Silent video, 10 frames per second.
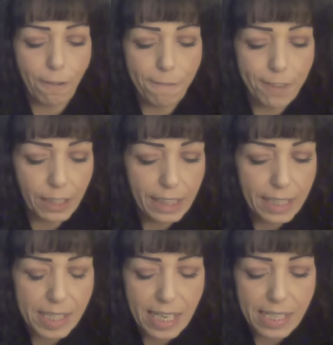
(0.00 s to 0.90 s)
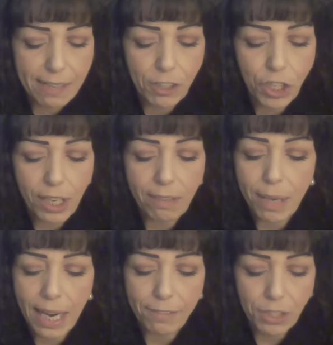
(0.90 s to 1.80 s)
feeling this sense of
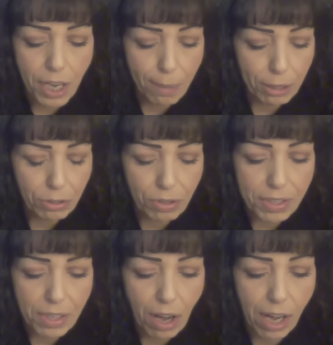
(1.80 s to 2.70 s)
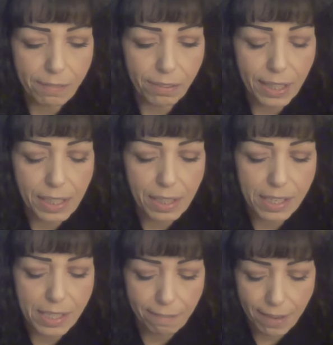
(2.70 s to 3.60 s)
achievement after coming through this conflict and
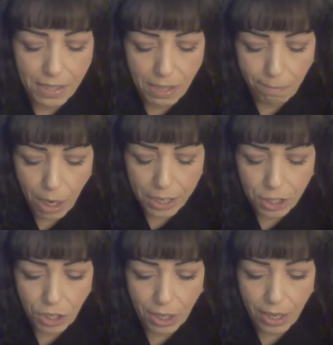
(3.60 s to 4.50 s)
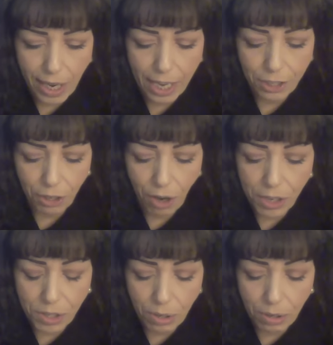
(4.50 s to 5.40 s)
this defensive posture. And you're
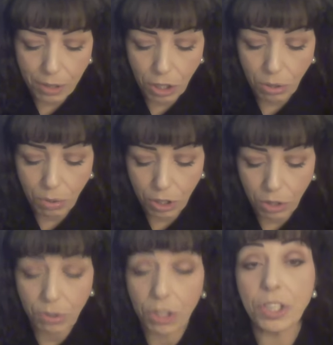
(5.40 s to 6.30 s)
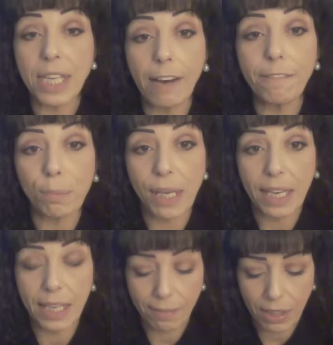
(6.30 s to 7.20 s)
also, you yourself are
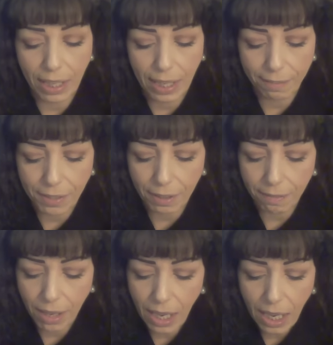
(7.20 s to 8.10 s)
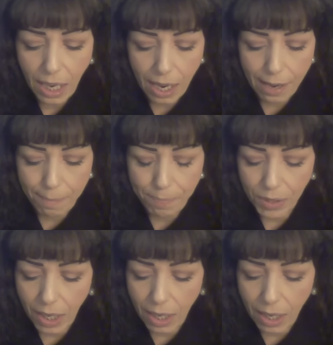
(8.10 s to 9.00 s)
being given the gift of
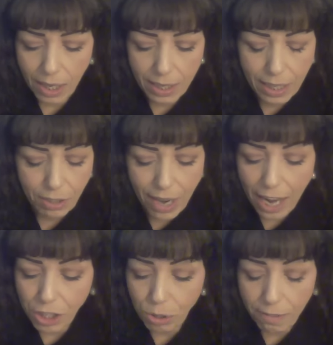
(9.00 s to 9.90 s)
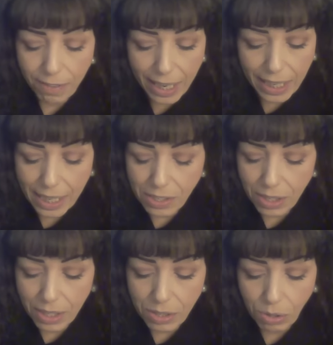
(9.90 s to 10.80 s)
either actual
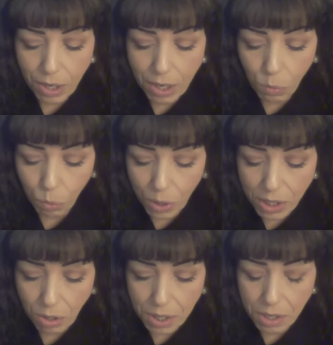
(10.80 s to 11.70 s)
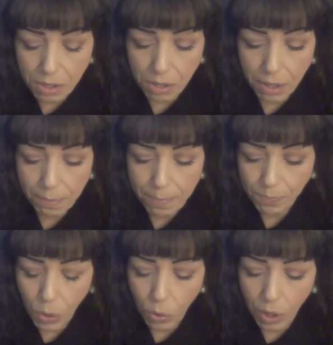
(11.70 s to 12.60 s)
finances or resources
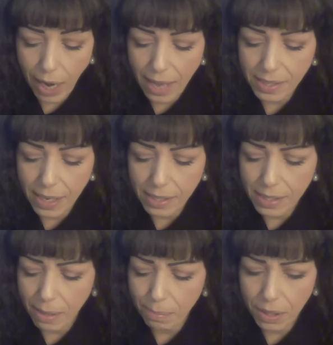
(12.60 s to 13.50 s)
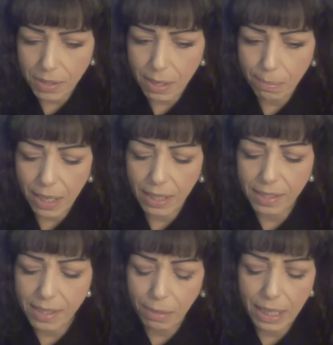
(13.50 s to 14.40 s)
or assets,
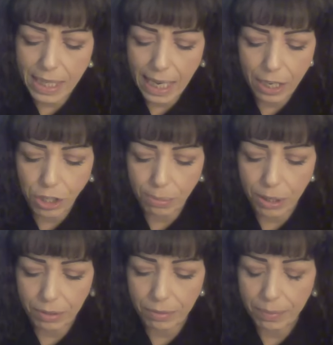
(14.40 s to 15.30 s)
something tangible.